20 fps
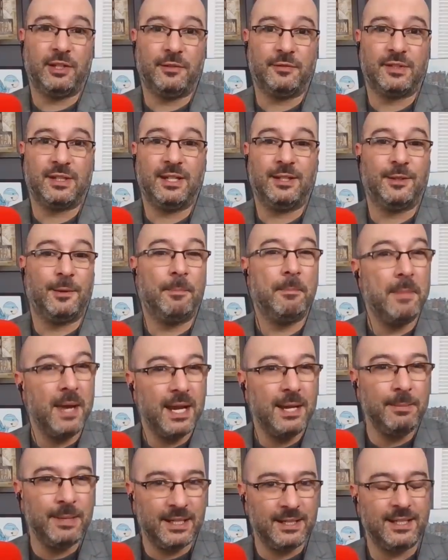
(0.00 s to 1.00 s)
that you've seen that
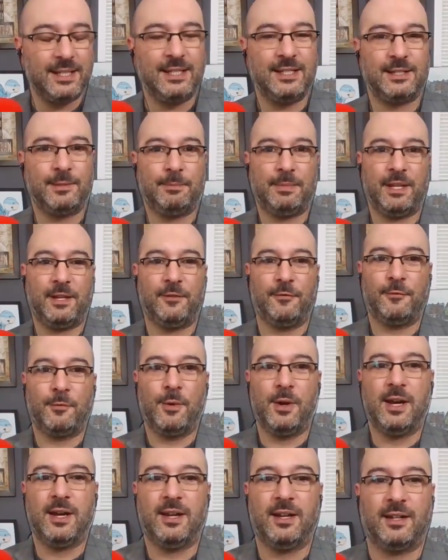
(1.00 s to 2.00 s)
maybe needs a bit of
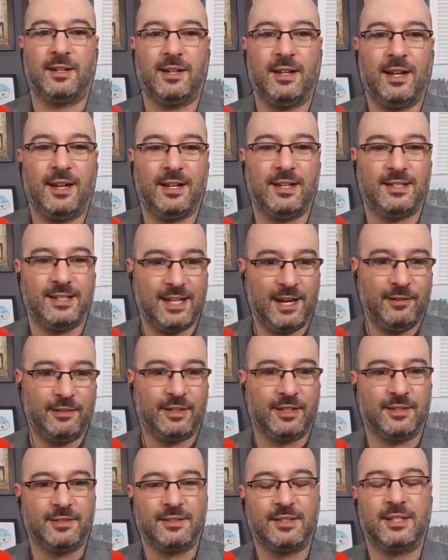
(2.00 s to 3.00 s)
work?
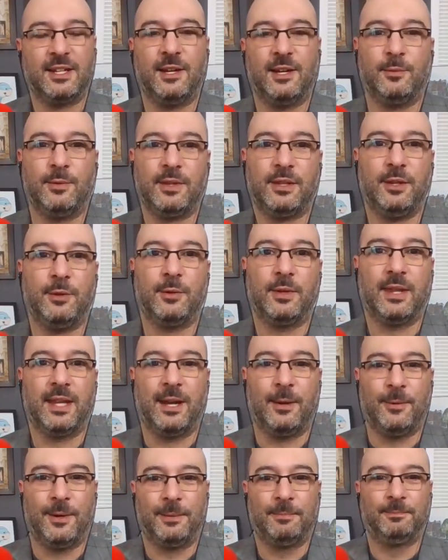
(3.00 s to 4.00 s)
Derin, I'll start with you on
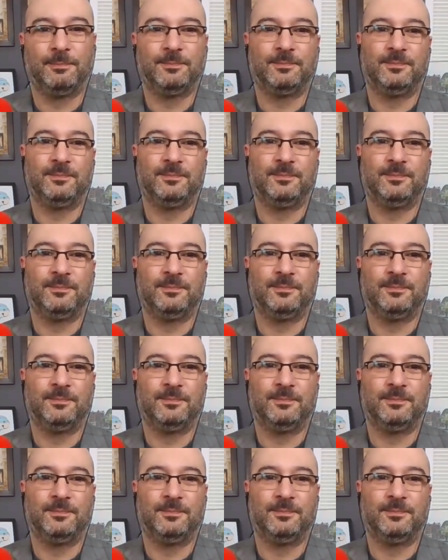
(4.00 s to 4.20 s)
that one.